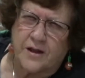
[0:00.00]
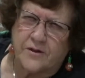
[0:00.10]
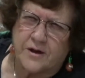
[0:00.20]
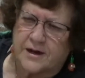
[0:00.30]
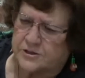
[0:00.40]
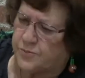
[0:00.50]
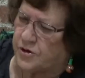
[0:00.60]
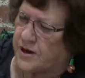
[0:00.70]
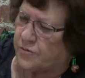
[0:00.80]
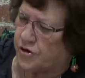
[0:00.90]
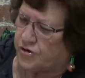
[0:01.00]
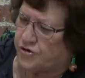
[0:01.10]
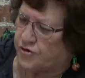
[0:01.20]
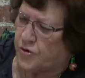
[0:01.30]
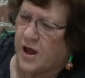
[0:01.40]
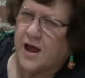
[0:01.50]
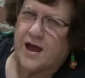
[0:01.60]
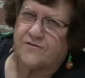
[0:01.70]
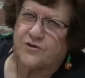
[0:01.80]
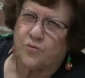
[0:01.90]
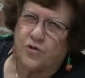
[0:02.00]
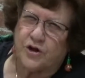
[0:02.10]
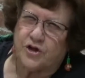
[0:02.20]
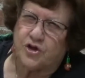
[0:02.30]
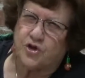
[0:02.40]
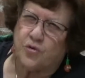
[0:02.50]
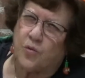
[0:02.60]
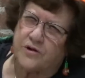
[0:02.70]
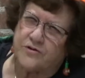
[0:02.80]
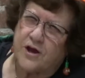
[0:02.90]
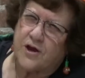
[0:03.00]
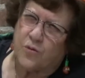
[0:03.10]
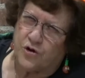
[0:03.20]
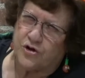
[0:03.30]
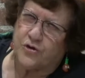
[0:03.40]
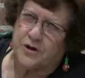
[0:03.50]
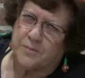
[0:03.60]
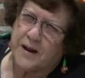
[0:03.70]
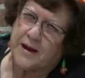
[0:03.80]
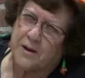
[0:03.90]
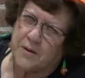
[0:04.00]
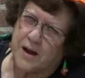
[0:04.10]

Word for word: And the next book I'm going to do have some really cute ones where you could paint a,